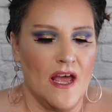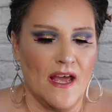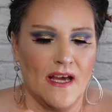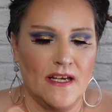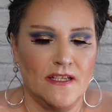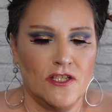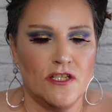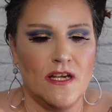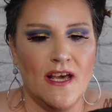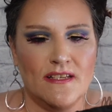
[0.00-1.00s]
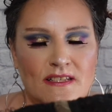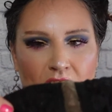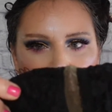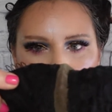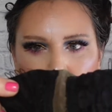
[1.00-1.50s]
And she has
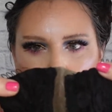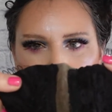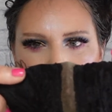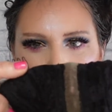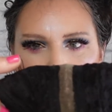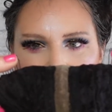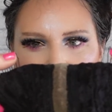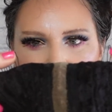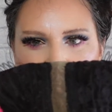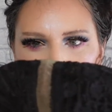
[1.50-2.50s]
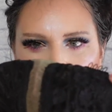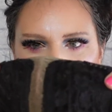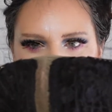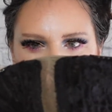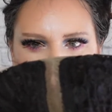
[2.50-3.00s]
got one comb on each side of the
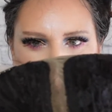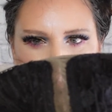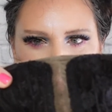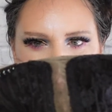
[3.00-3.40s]
part.